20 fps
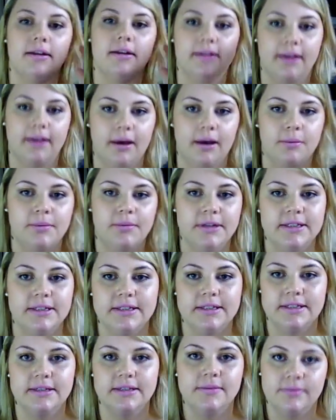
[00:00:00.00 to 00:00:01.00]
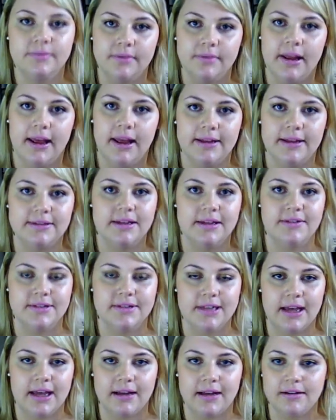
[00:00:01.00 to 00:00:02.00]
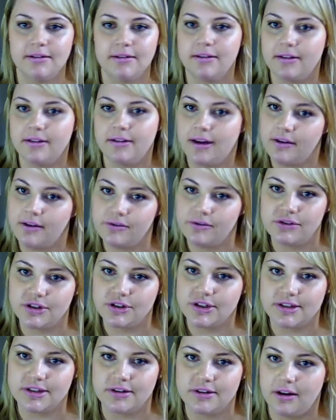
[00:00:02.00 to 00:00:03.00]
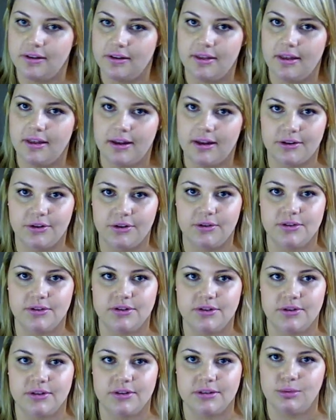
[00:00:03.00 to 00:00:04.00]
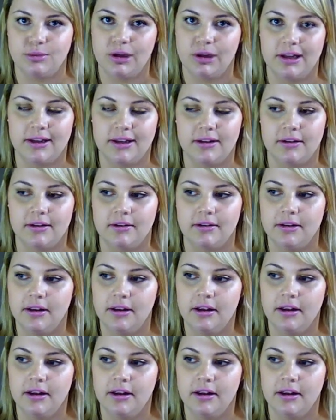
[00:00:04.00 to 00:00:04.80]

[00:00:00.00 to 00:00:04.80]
Yeah, but as I said, coverage is not that good, so it's more like a